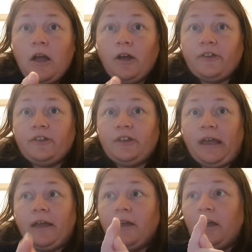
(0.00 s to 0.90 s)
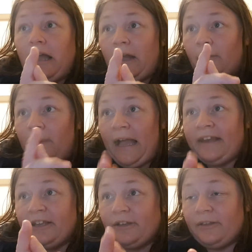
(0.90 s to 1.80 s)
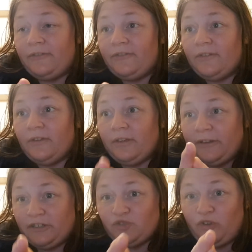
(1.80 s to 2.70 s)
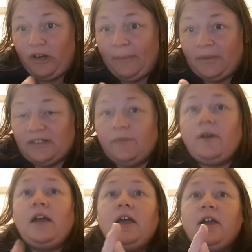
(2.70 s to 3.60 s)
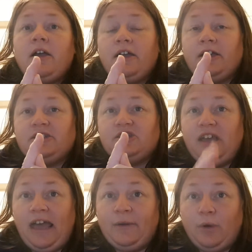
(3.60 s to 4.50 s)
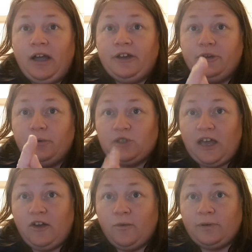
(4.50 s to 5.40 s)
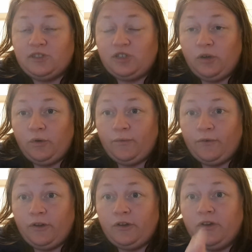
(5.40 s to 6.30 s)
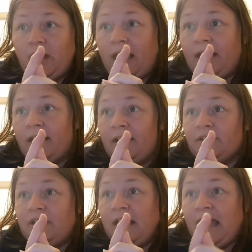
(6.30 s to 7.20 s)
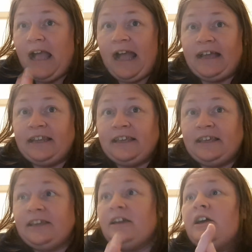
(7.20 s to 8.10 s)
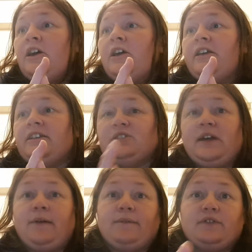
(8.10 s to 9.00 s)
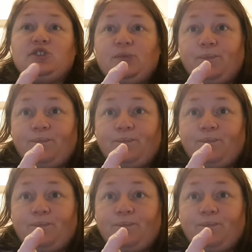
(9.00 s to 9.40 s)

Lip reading: Annie is, to correct myself, it's Kate Wade, who was Albert's girlfriend, and Annie is Alfred's.